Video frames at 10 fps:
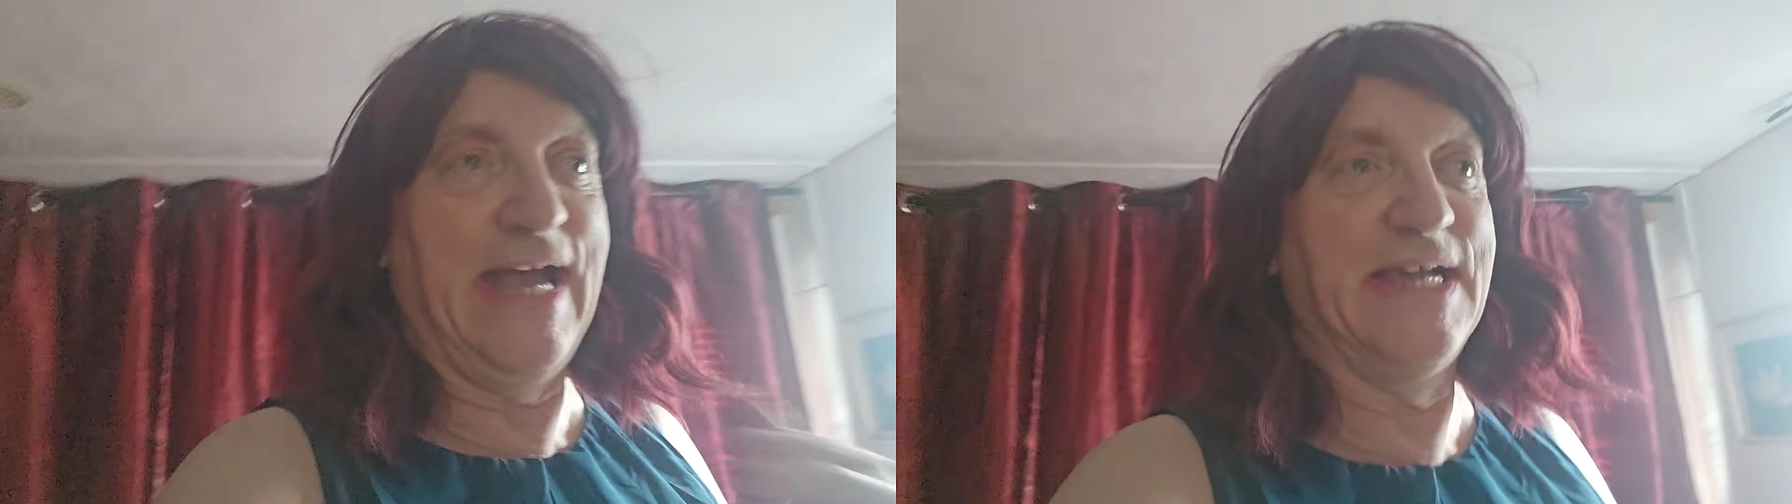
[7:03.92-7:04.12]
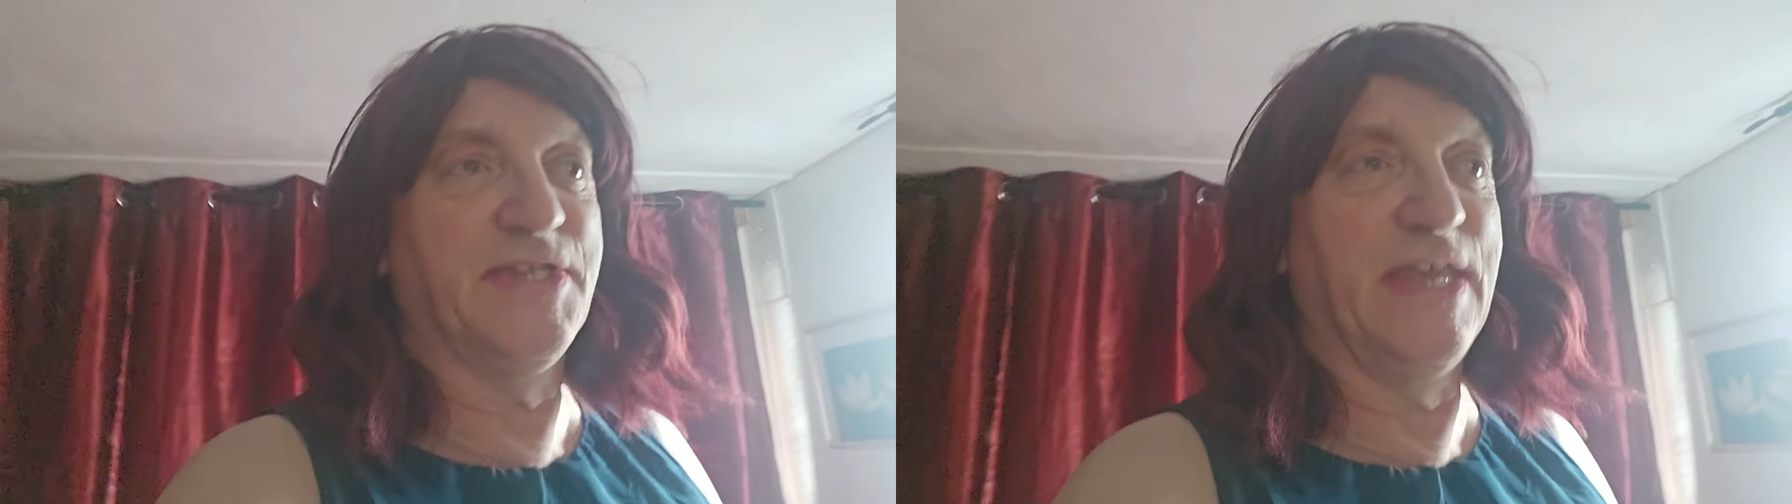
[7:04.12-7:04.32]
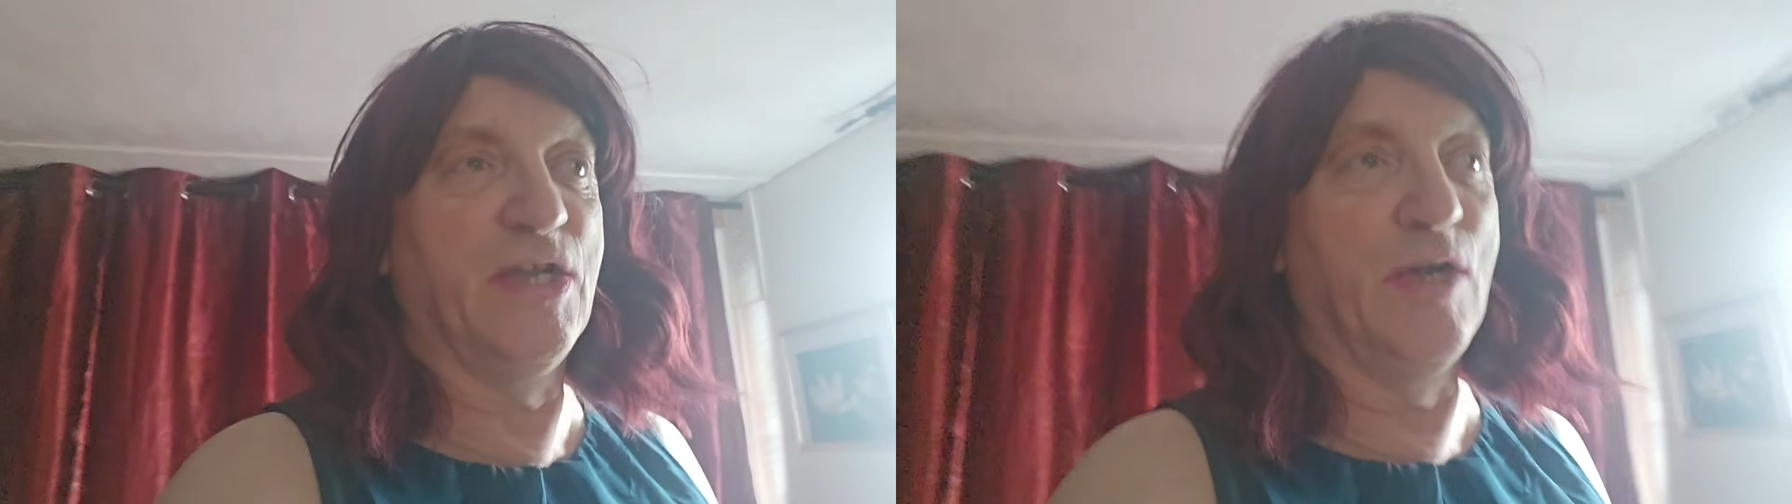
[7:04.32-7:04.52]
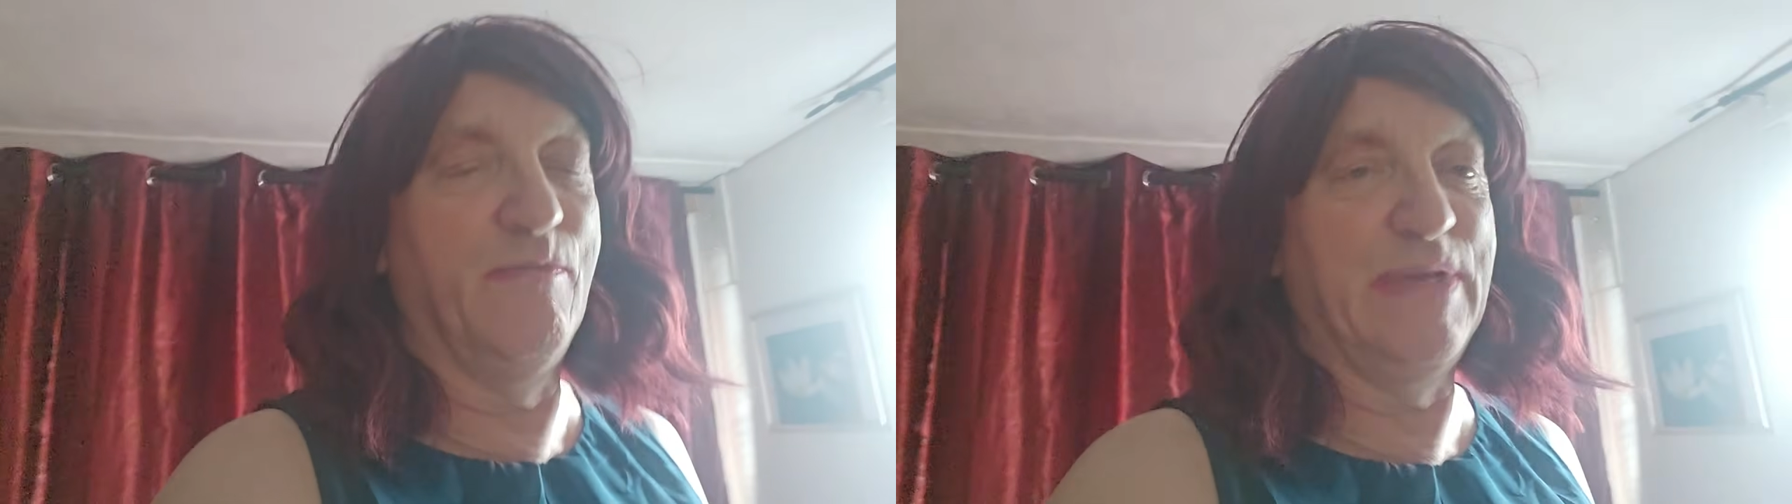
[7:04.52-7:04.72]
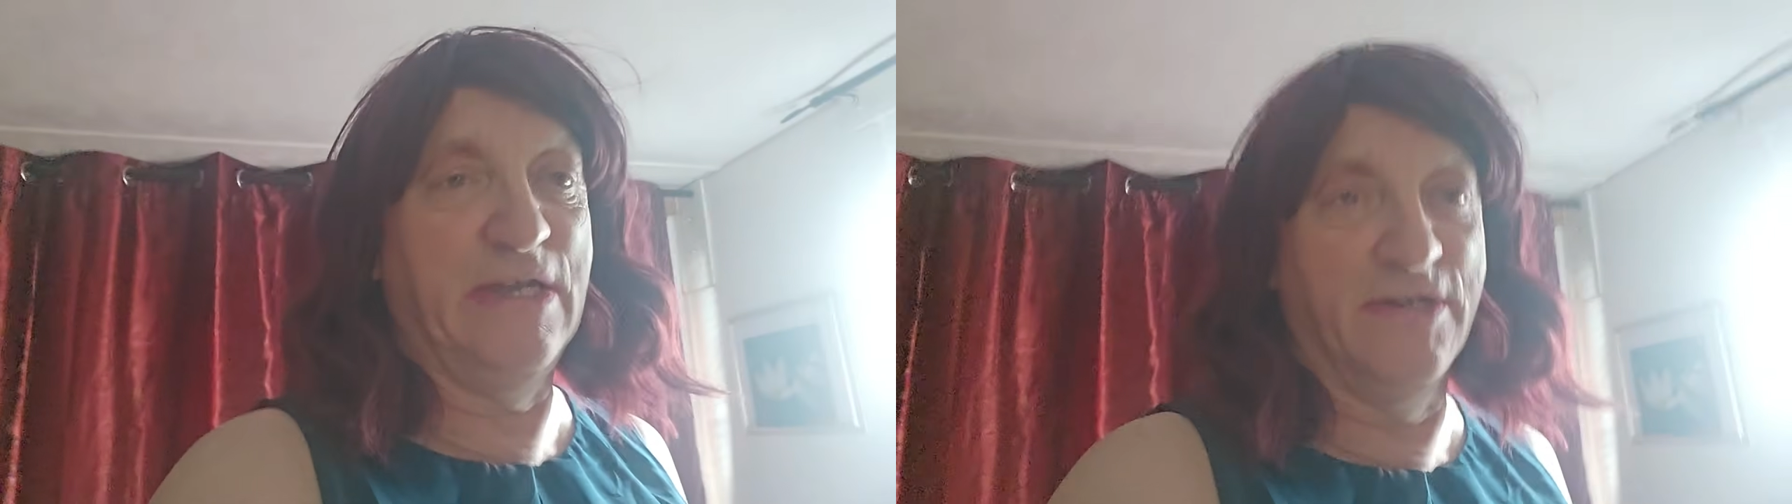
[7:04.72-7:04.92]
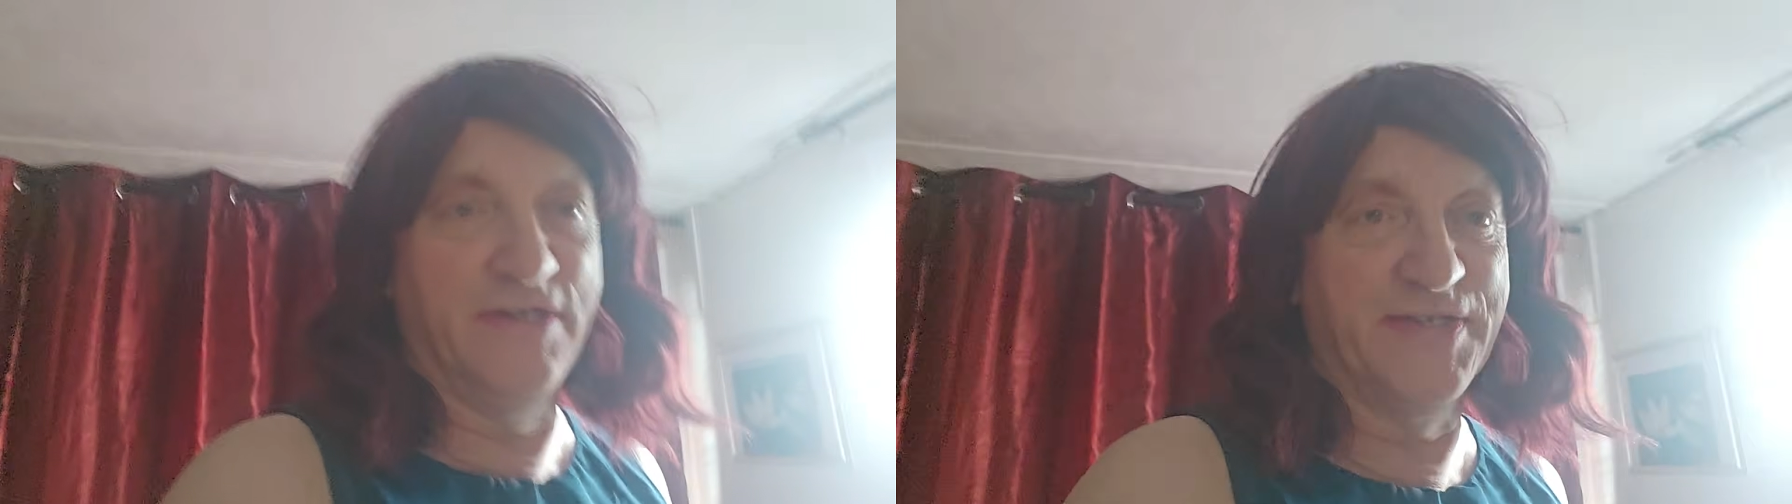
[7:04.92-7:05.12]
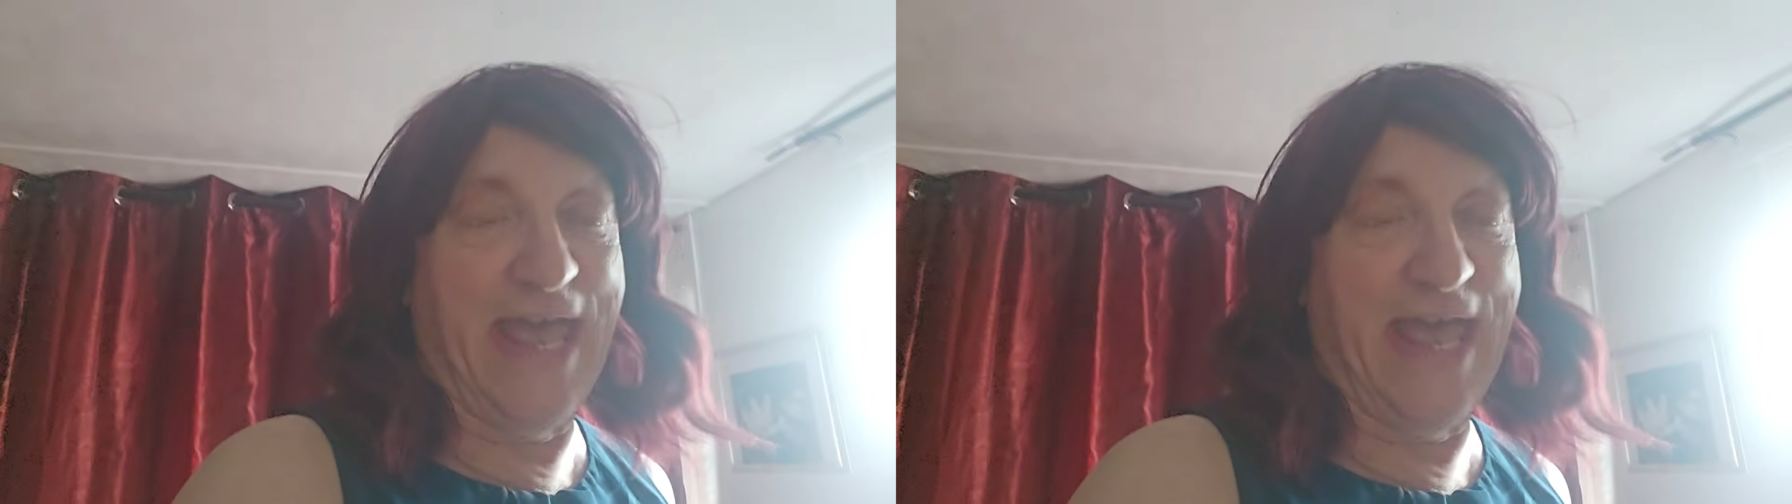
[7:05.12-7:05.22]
as they come because